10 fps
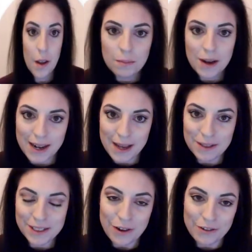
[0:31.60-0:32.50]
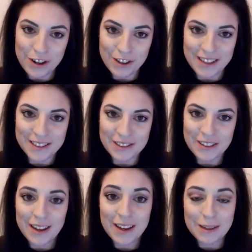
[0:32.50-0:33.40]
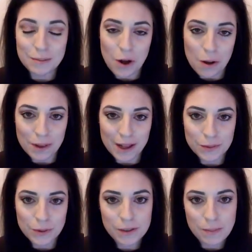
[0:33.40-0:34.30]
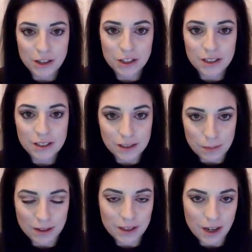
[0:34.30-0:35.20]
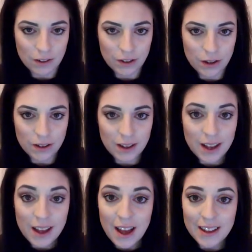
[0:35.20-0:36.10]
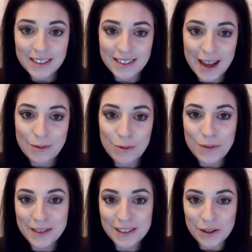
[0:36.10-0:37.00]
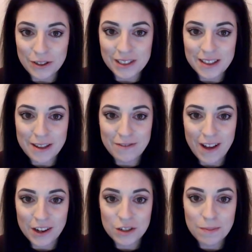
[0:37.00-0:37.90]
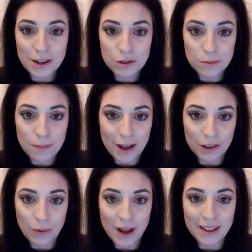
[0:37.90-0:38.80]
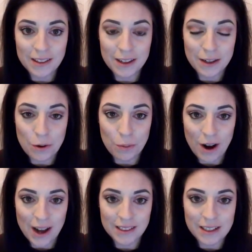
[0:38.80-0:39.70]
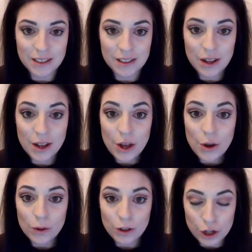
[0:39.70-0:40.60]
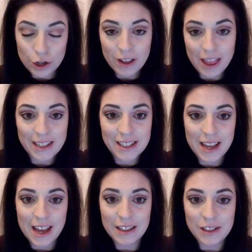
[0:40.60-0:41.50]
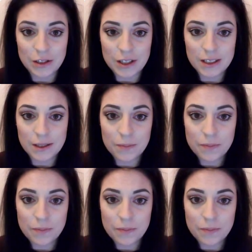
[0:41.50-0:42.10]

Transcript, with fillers: My name is Lauren Olenzuk and I'm a complex wound specialist at Smith & Nephew and today we will be discussing the infection management pathway in clinical practice with two related case studies.